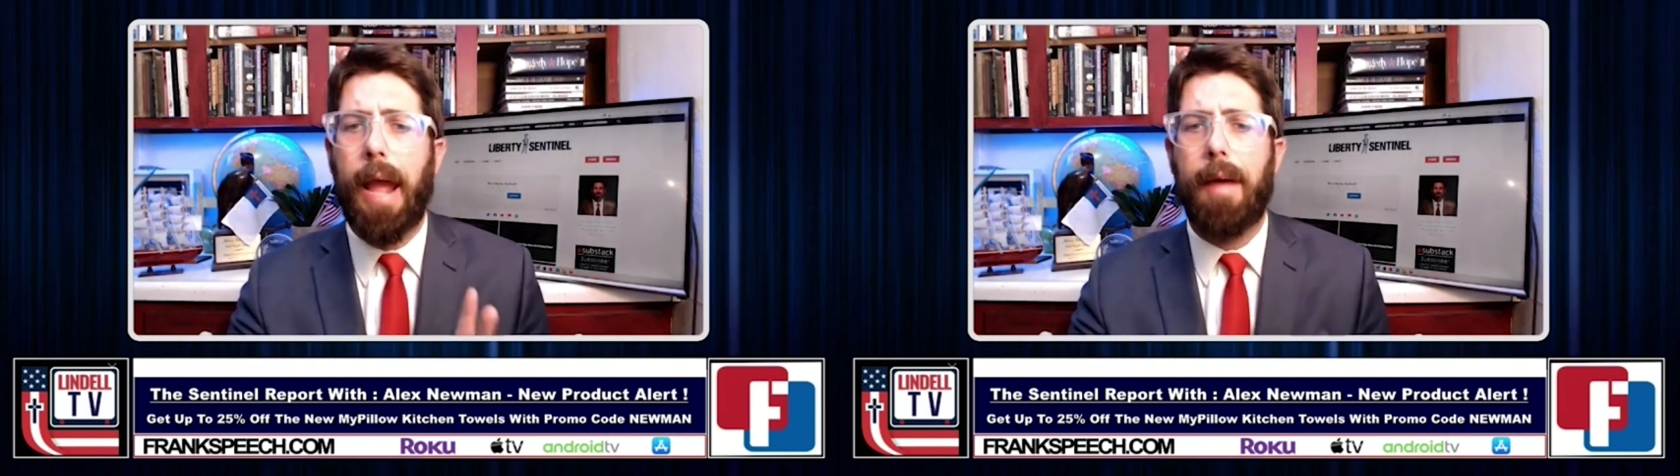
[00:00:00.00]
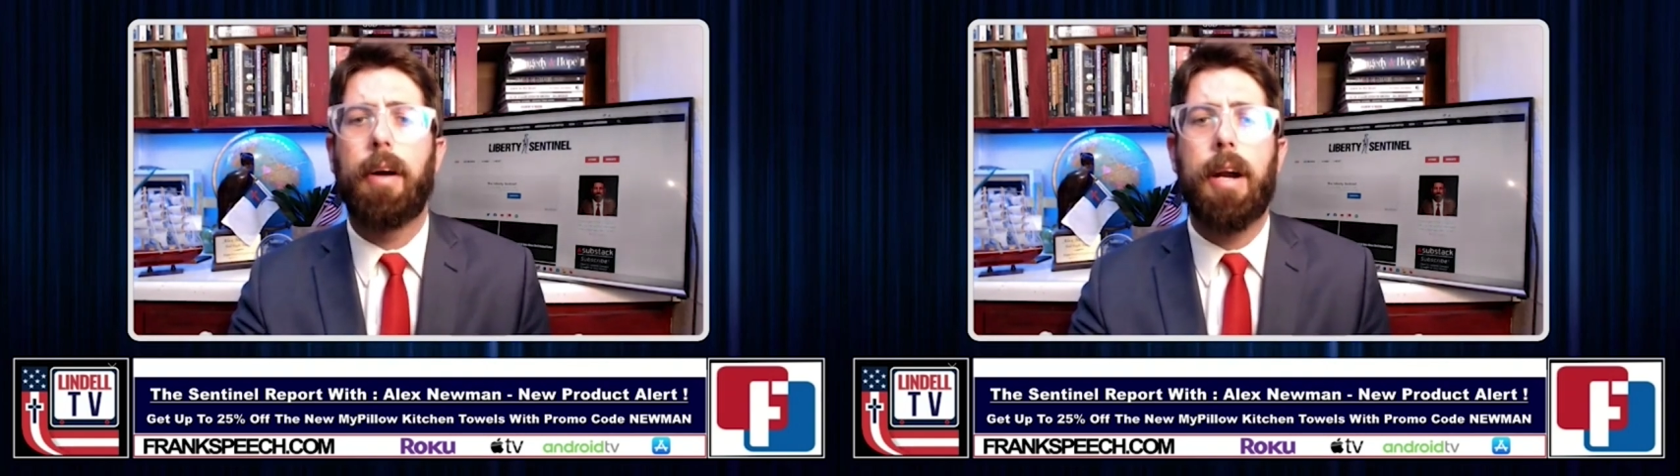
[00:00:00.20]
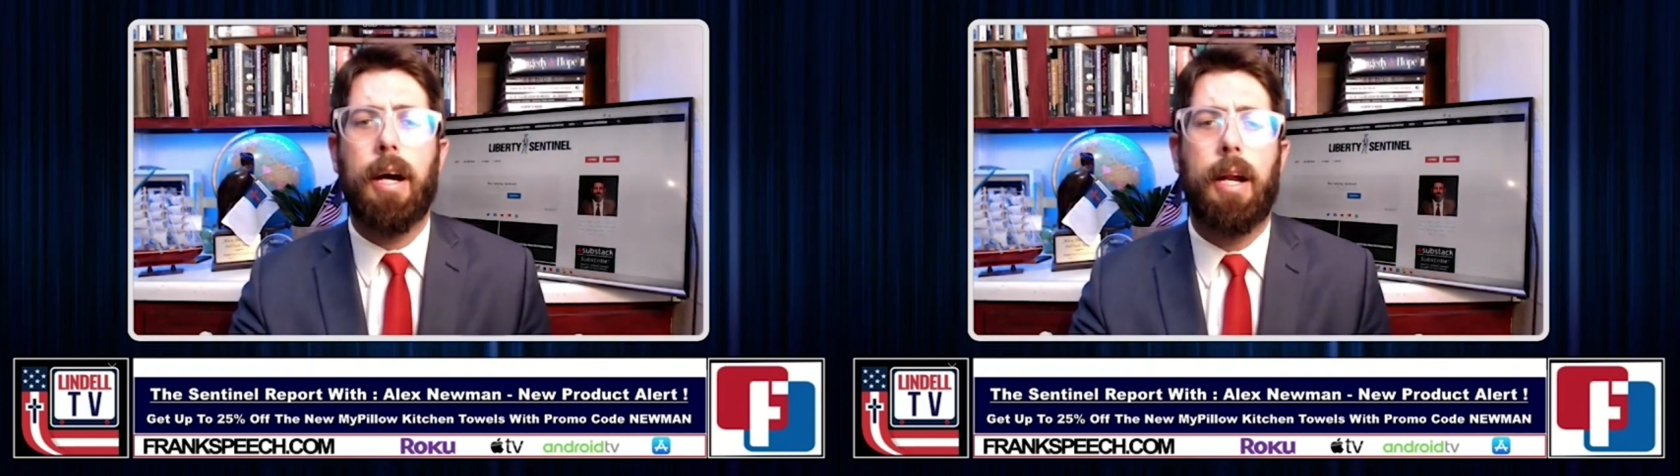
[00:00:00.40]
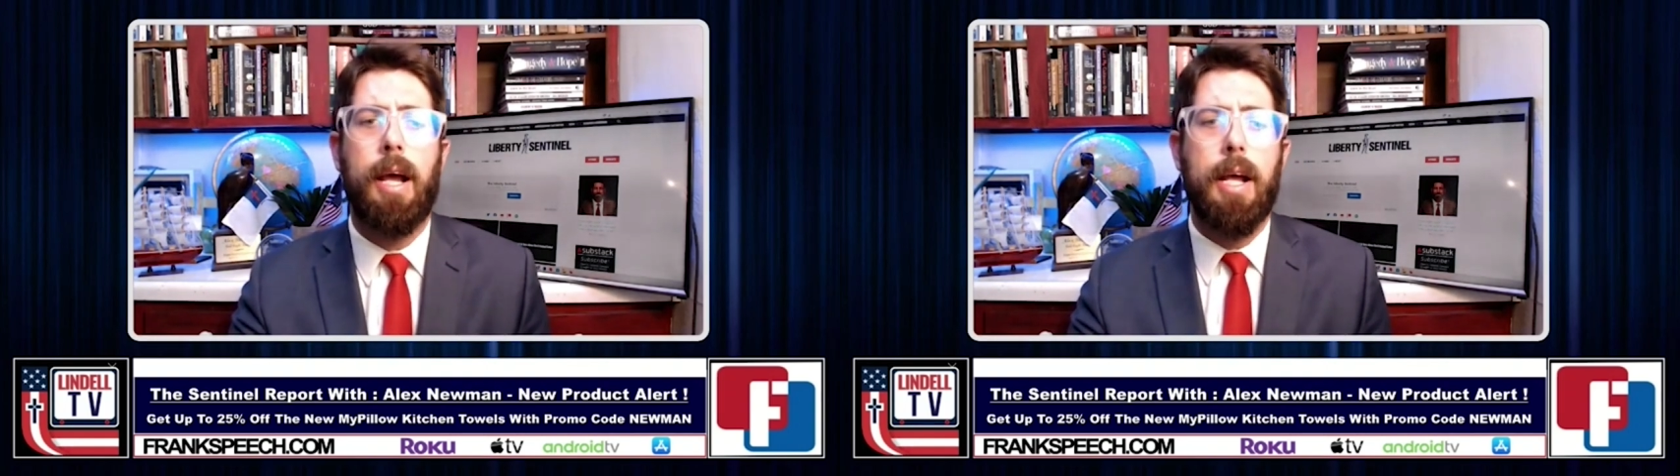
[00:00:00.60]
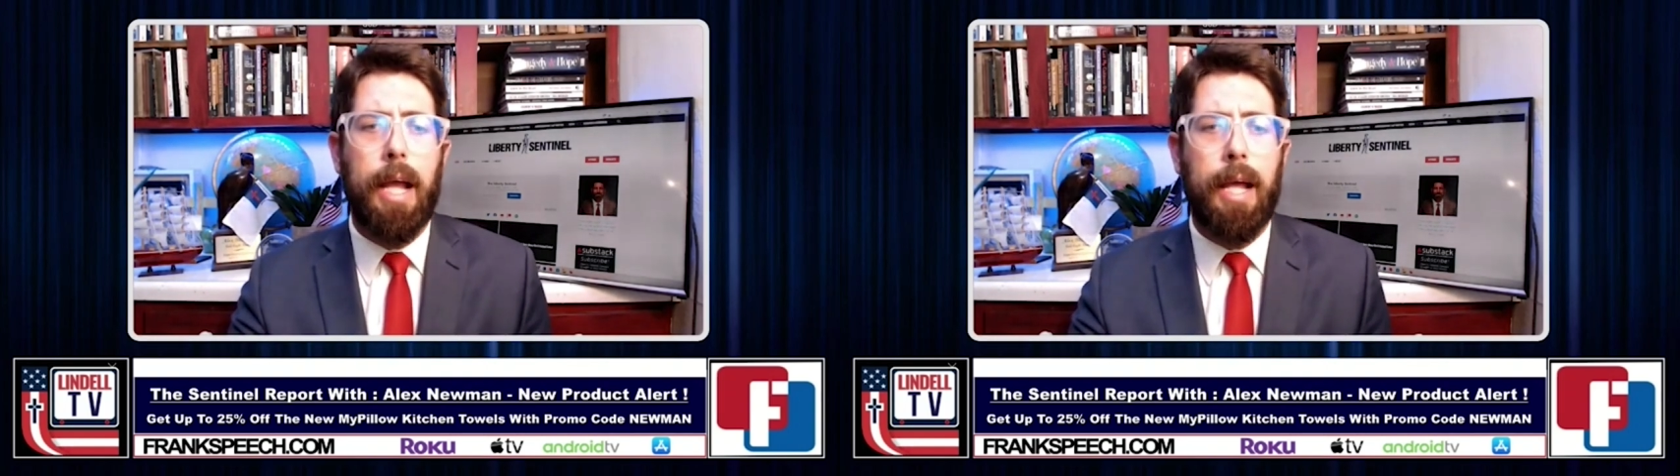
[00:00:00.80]
ever done
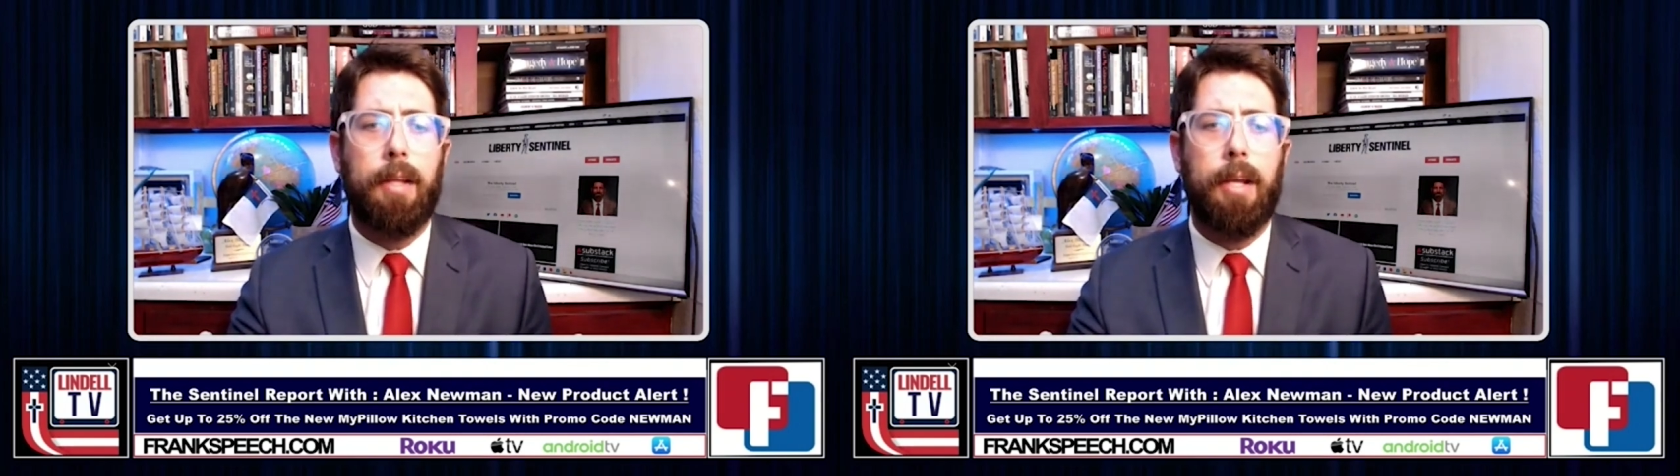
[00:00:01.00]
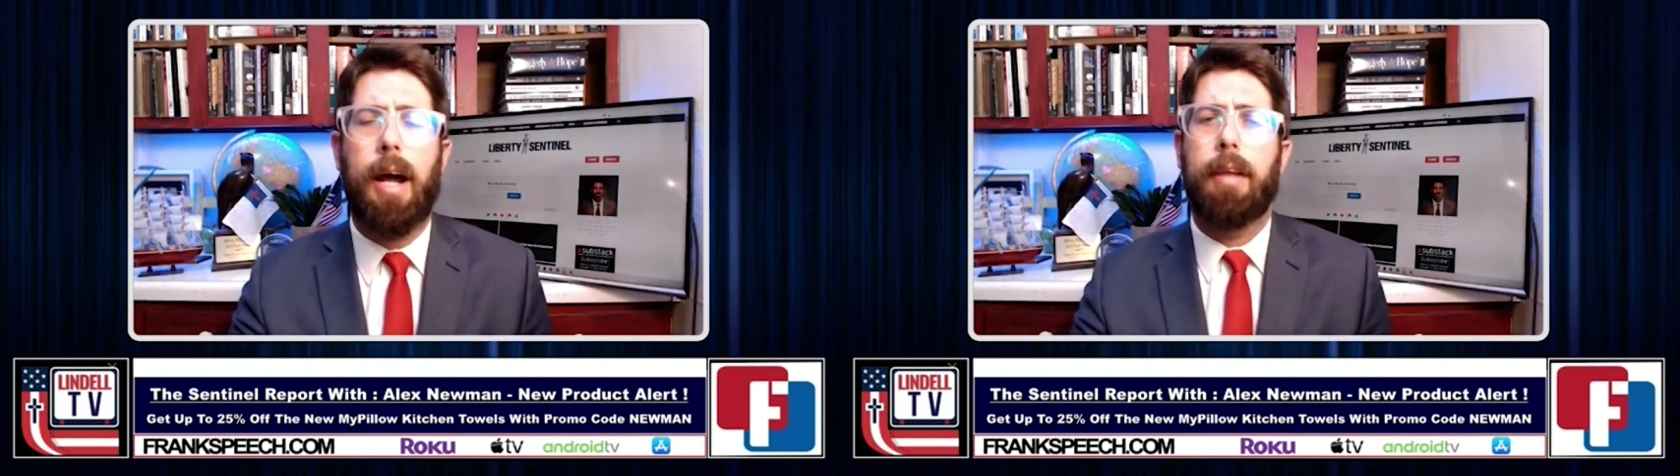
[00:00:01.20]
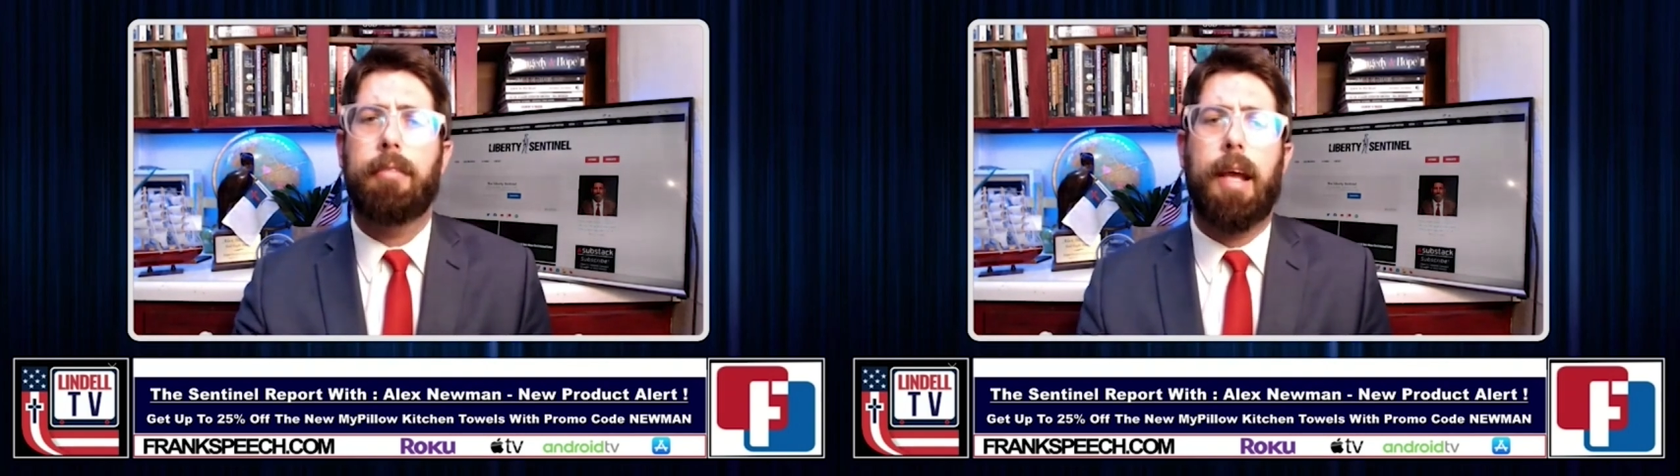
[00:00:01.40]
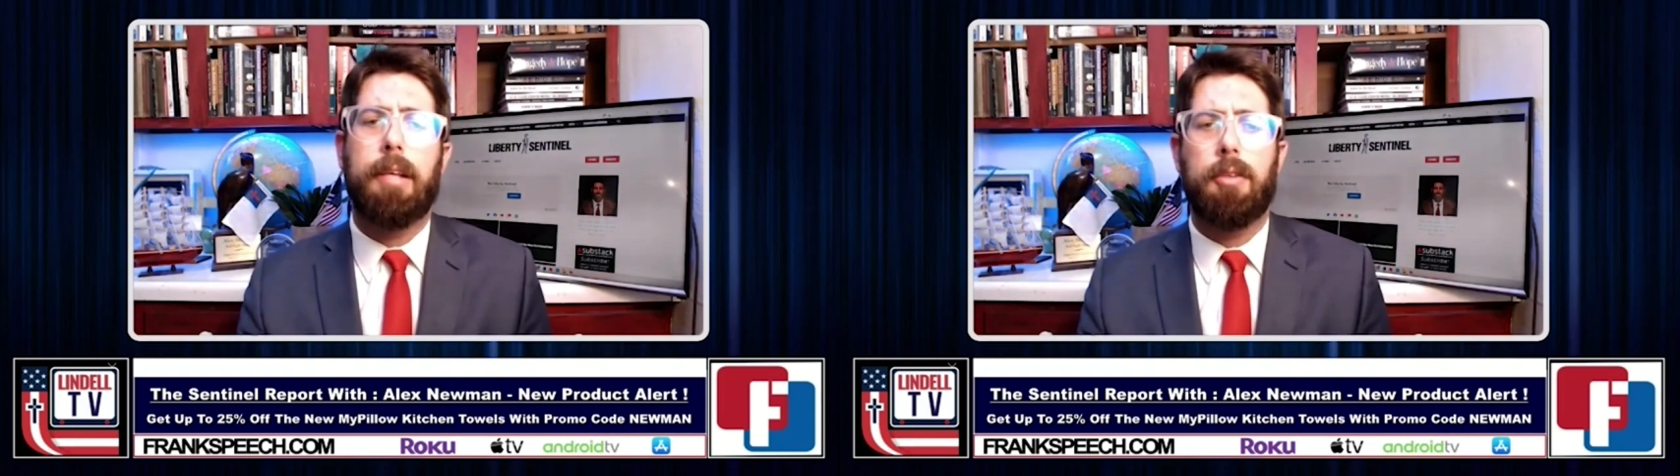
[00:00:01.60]
in the United States.